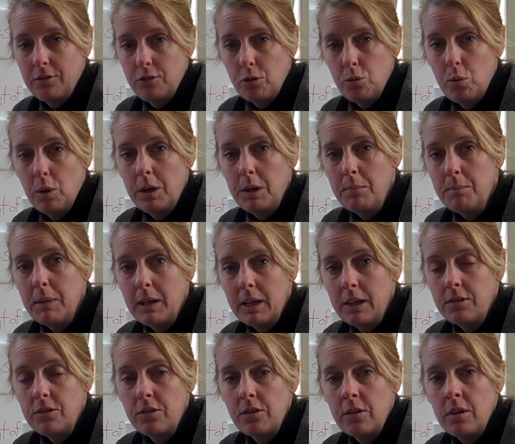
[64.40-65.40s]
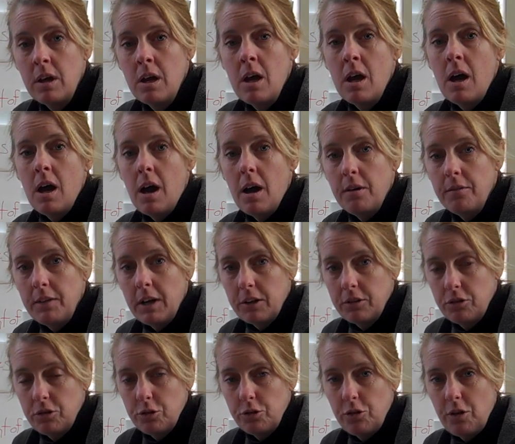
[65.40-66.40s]
have 20 minutes of
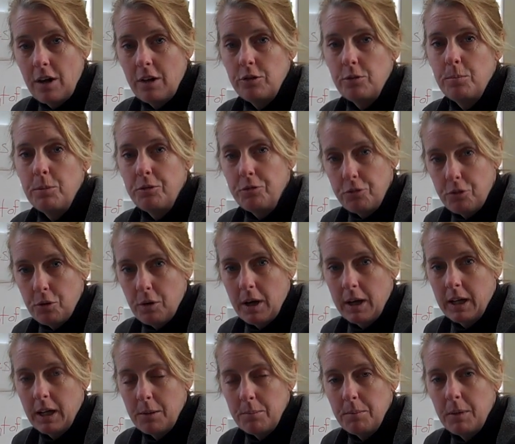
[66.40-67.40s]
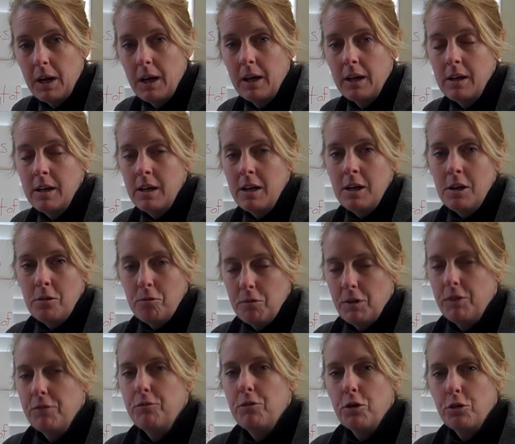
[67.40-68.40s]
exercise before I get my
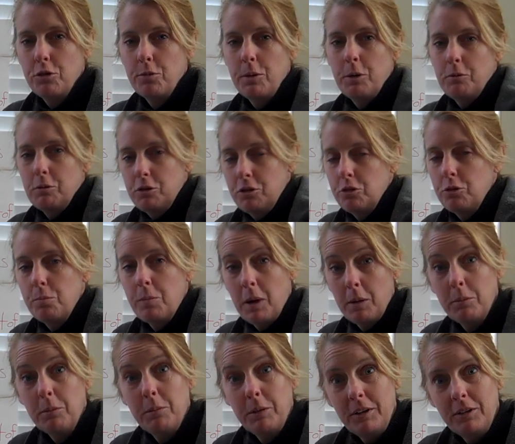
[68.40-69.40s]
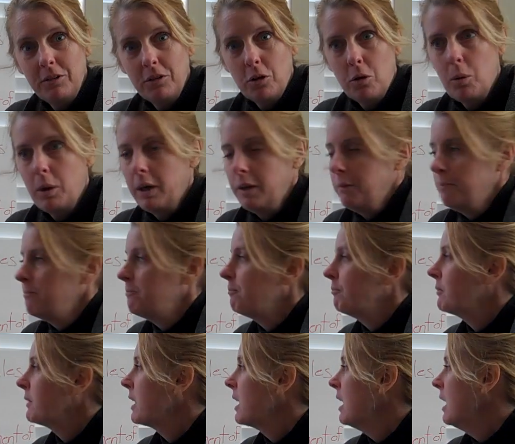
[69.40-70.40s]
reinforcement, which is probably to quit.
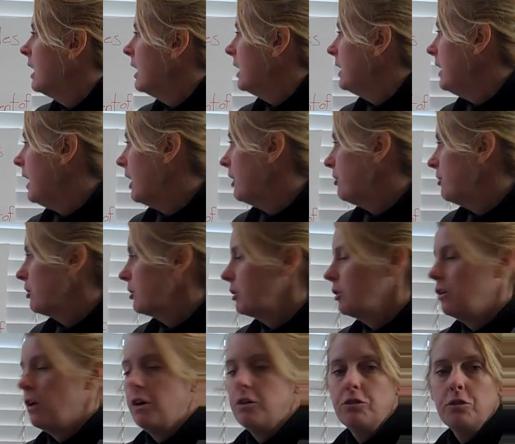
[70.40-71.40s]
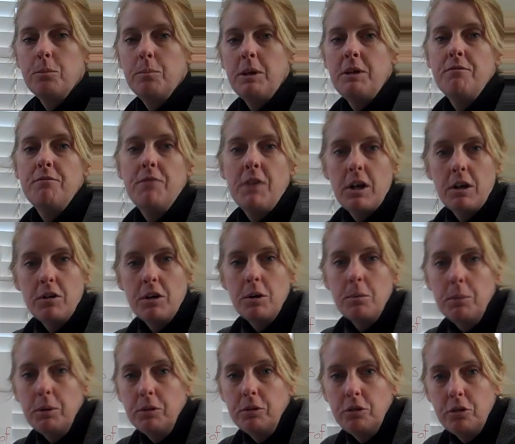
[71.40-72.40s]
Now, there could also be
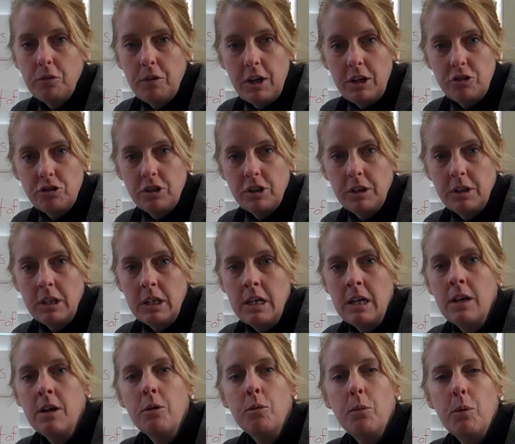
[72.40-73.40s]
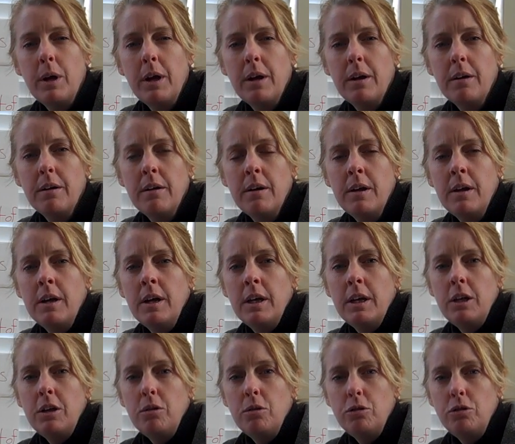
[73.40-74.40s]
variable duration, where
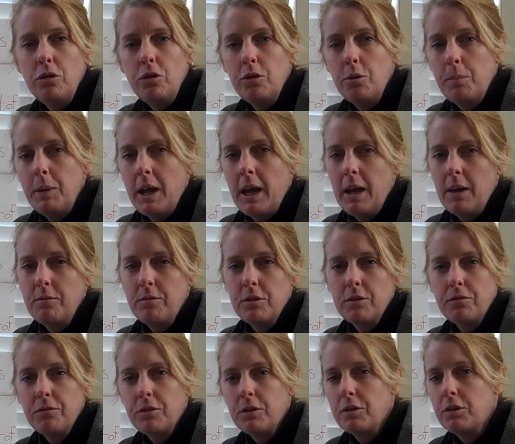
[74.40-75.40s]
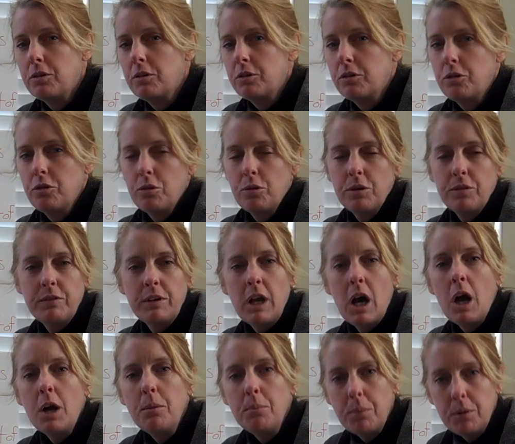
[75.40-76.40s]
you do the behavior for sort of an
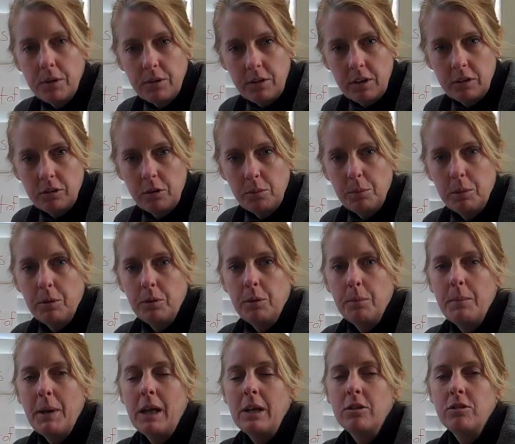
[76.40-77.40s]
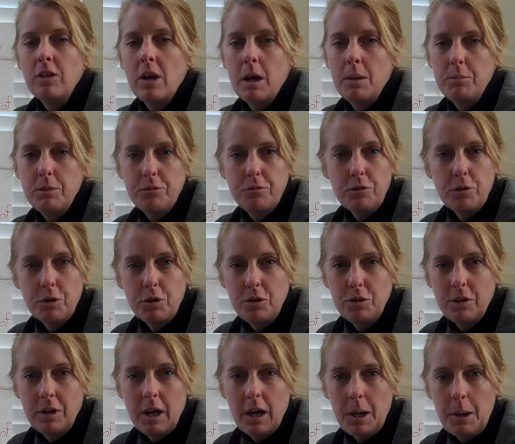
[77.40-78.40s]
unpredictable amount of time before
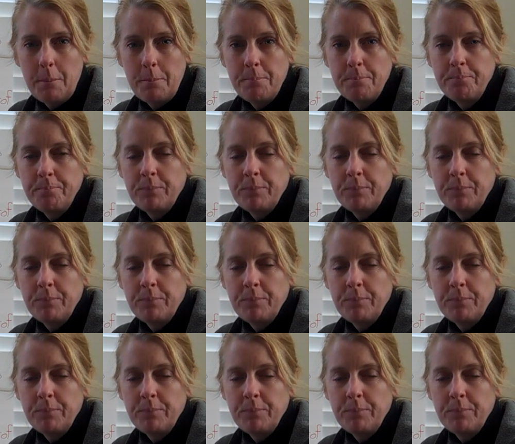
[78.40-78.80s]
you get